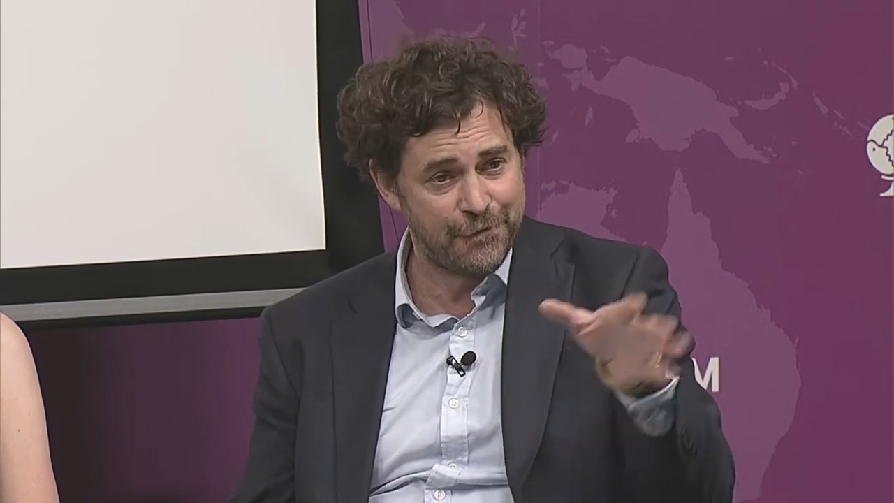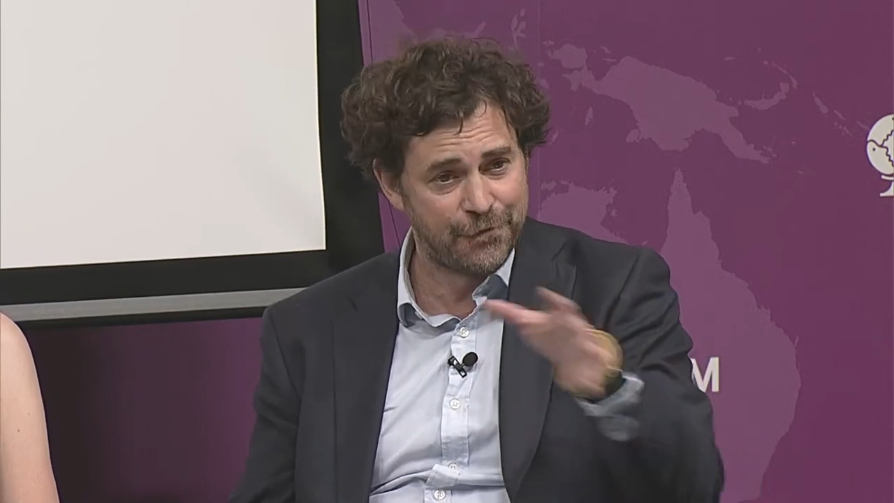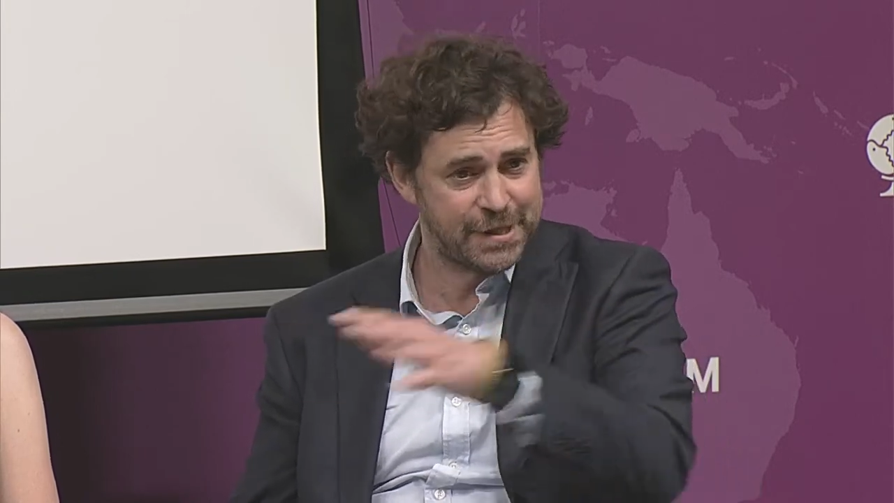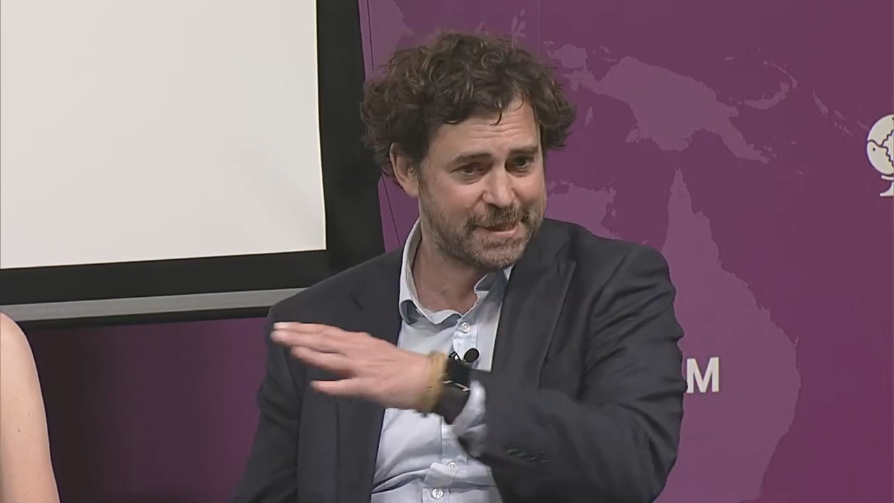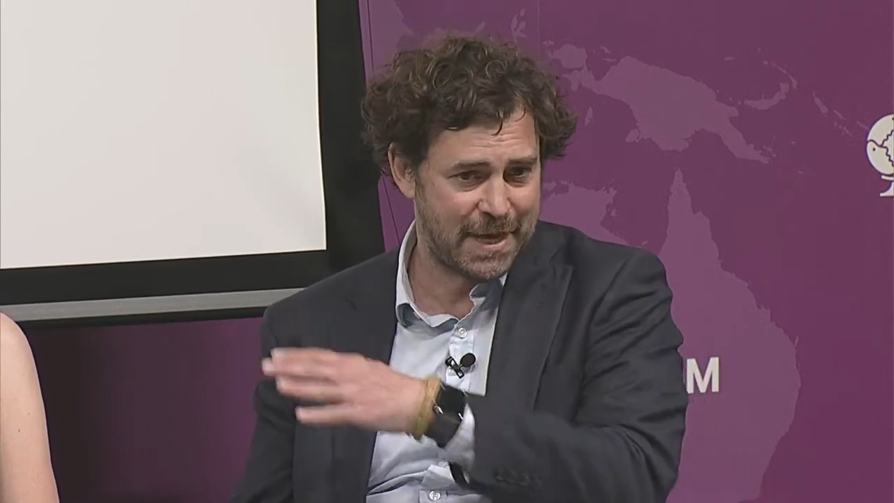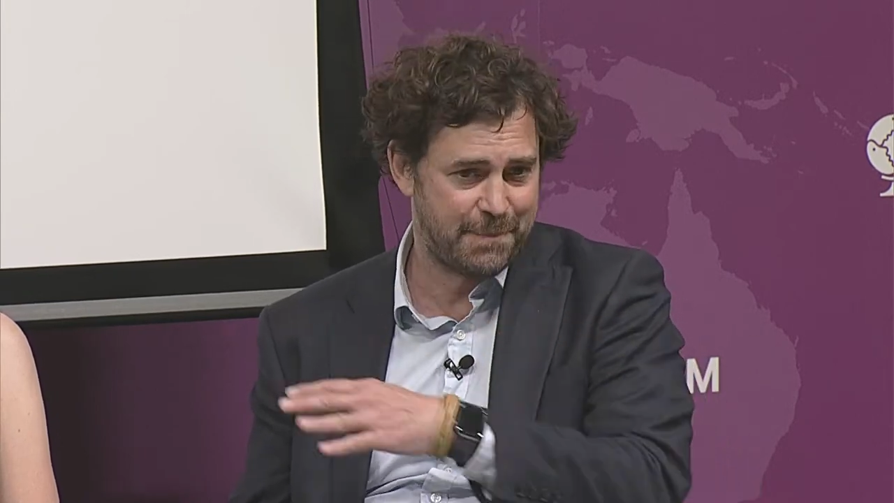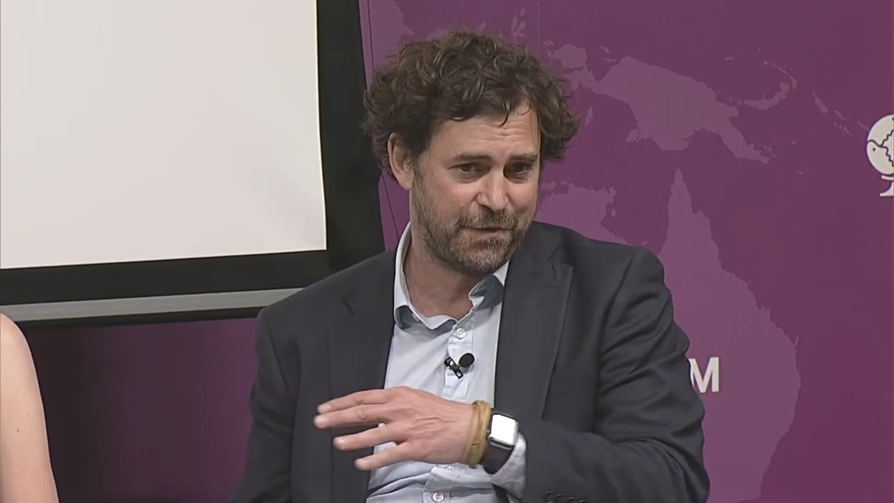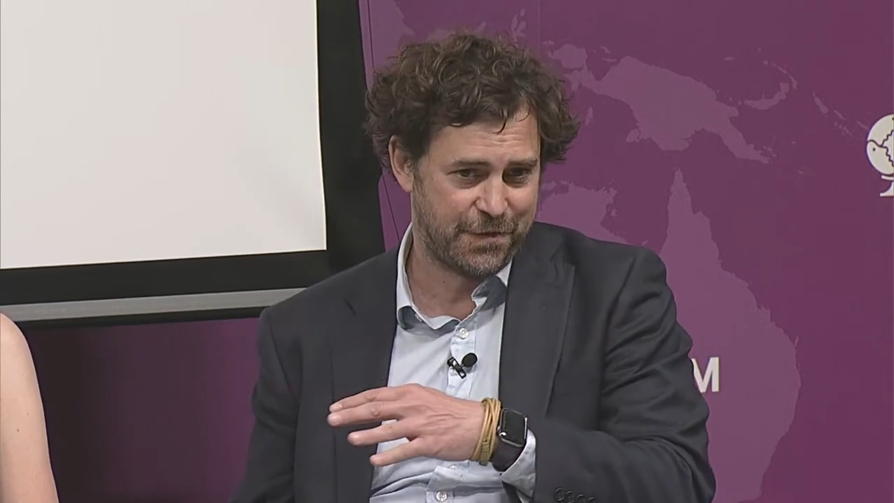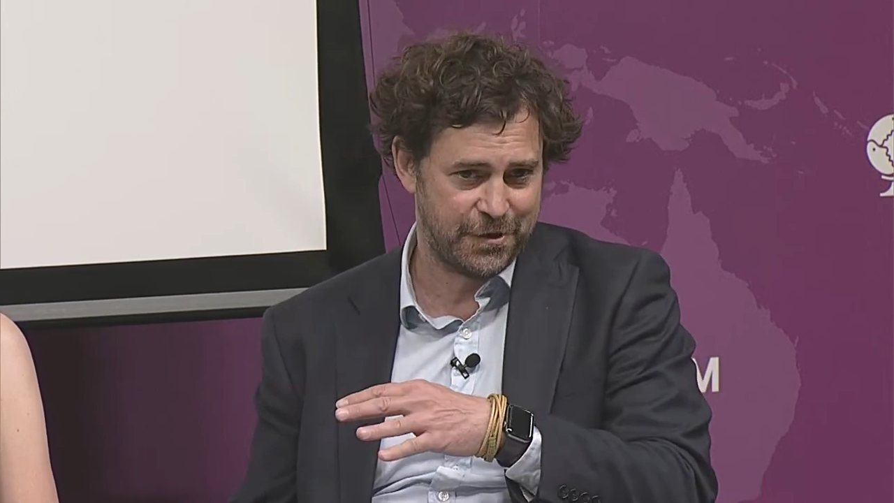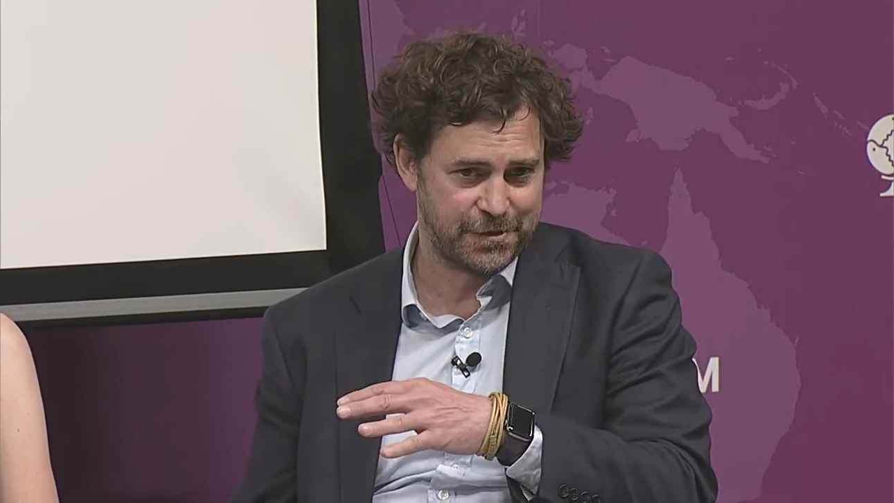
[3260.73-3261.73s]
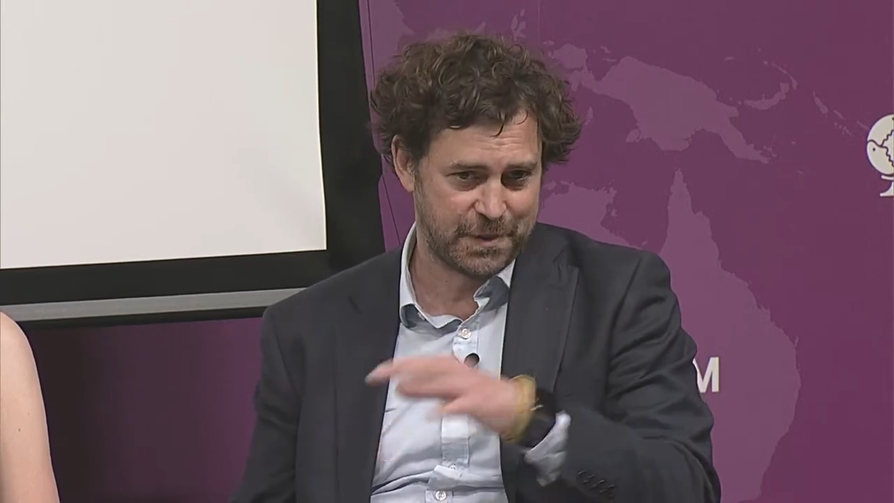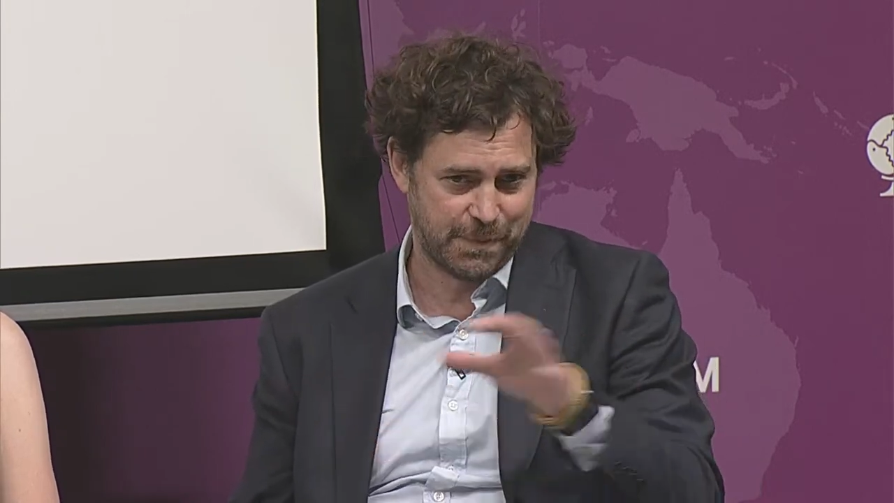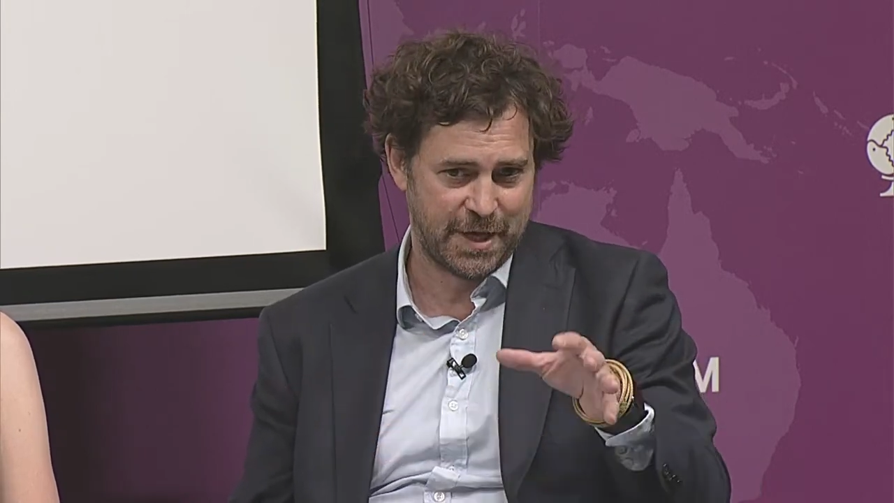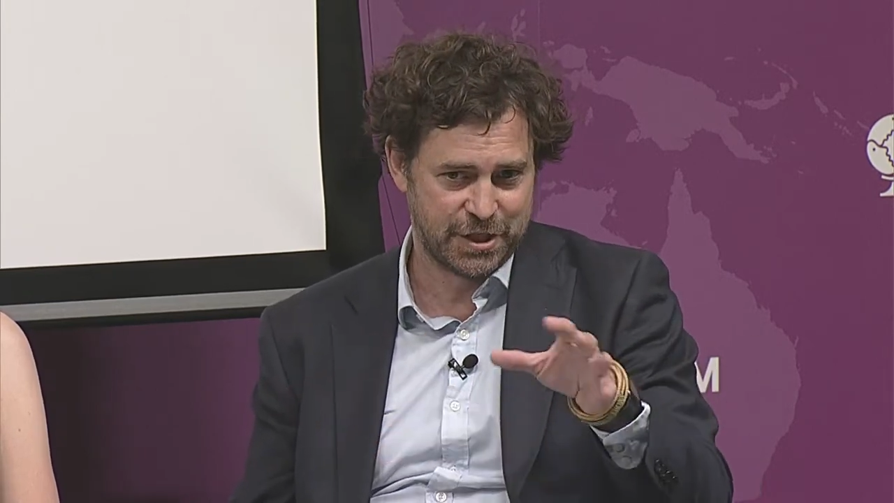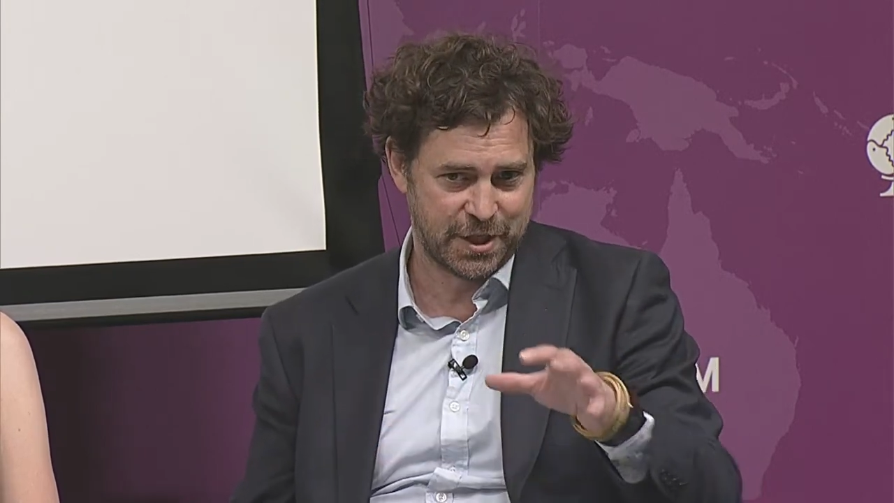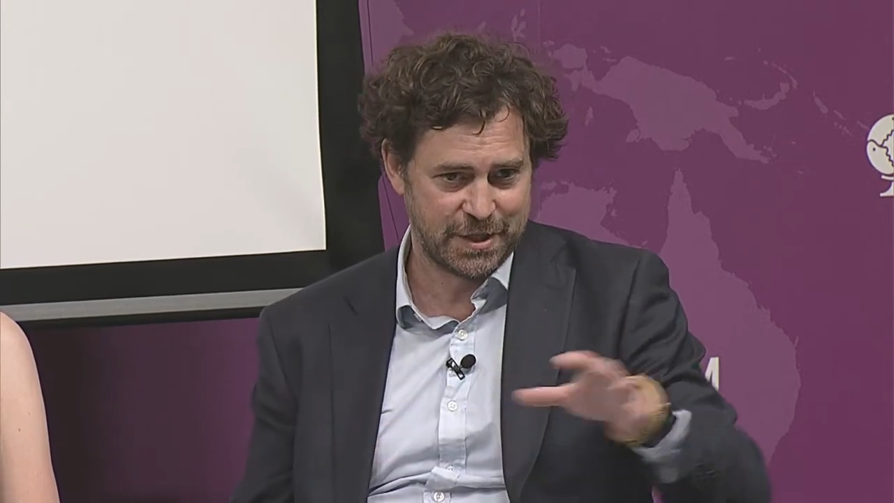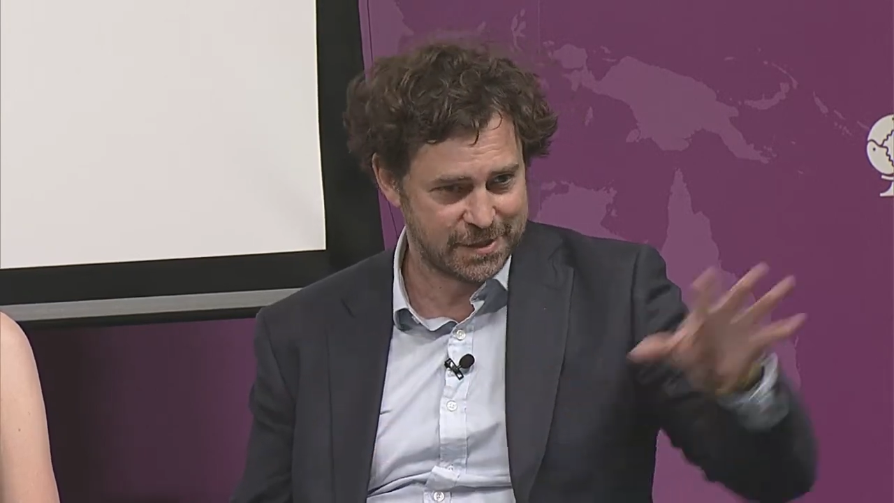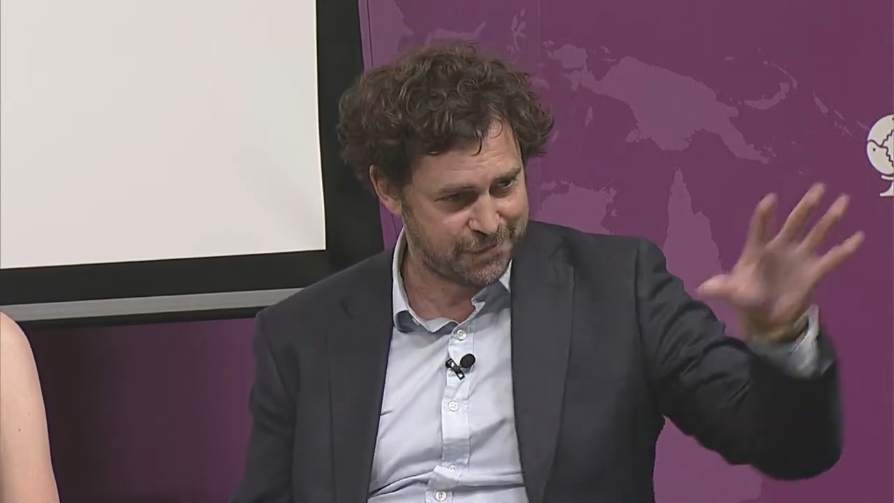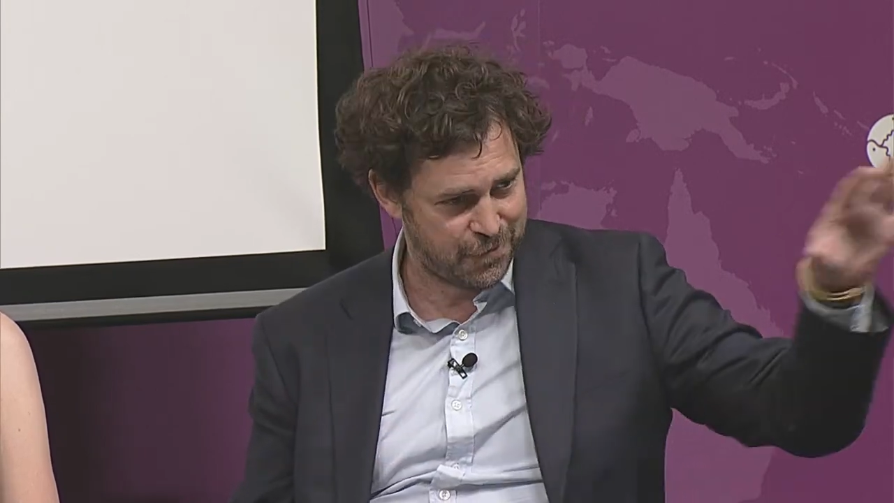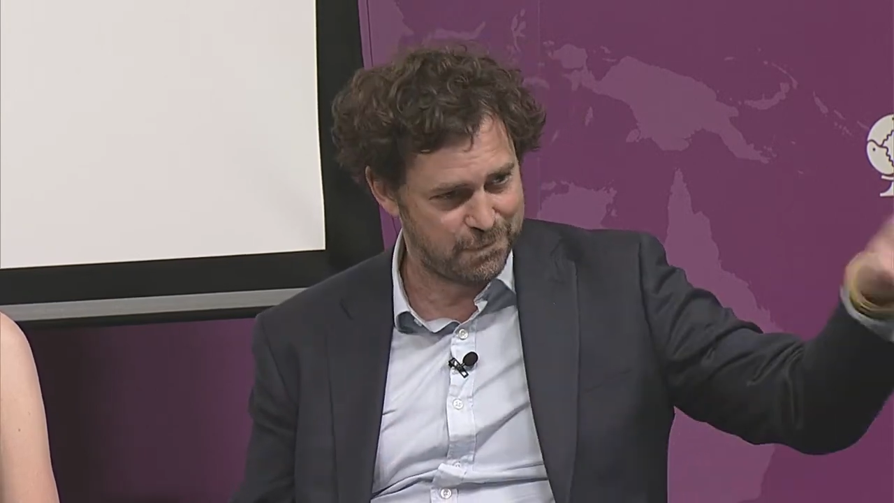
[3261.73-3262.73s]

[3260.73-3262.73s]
every step of those supply chains,